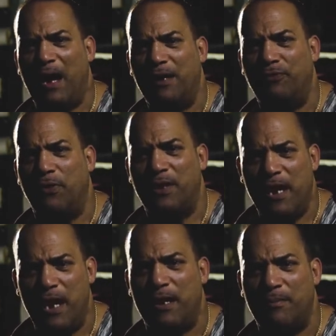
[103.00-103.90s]
I
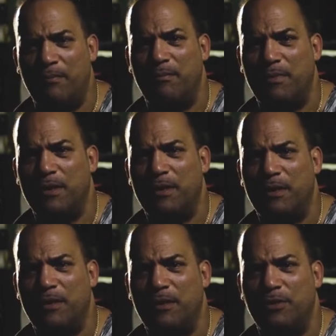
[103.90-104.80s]
for him
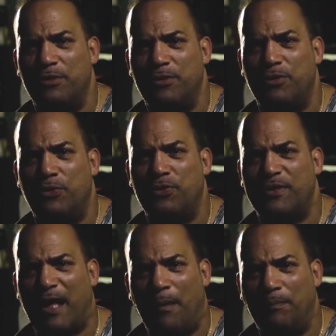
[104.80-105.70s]

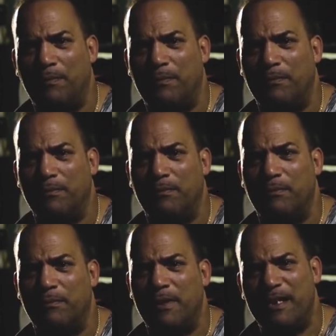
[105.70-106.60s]
to stop
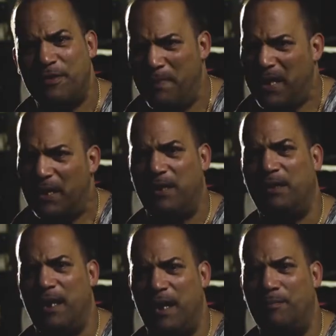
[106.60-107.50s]
his meeting